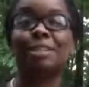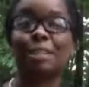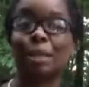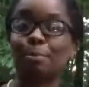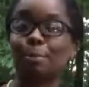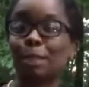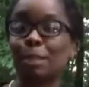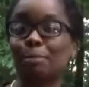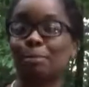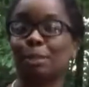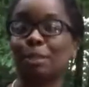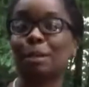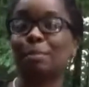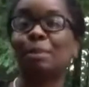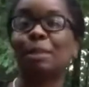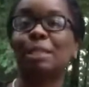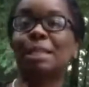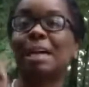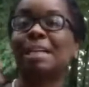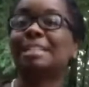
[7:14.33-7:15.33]

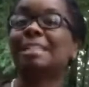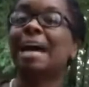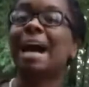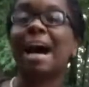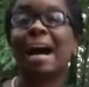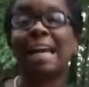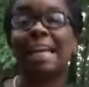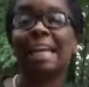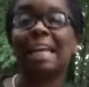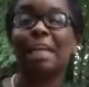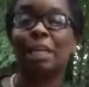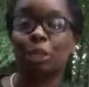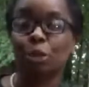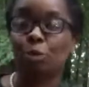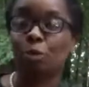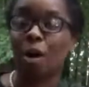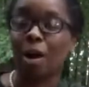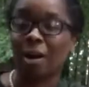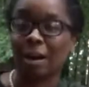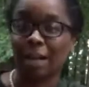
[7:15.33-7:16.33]

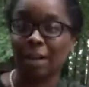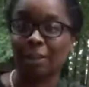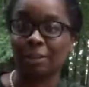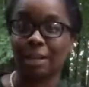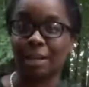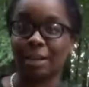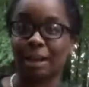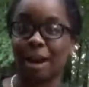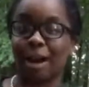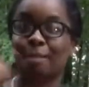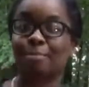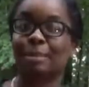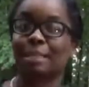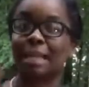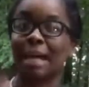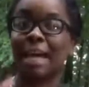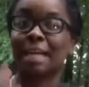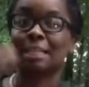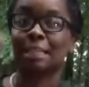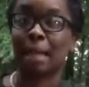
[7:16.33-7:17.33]

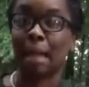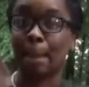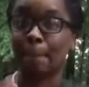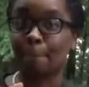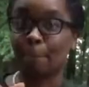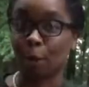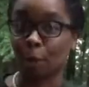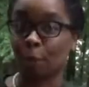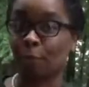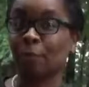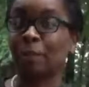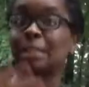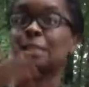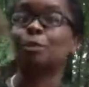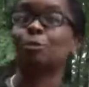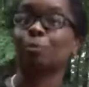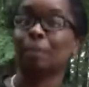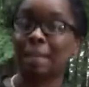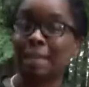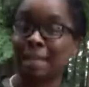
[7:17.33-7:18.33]

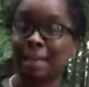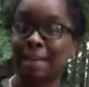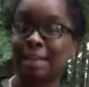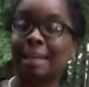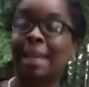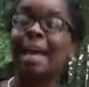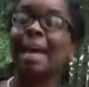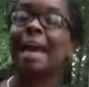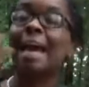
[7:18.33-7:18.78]
www.tinyurl.com/imperfectweekend.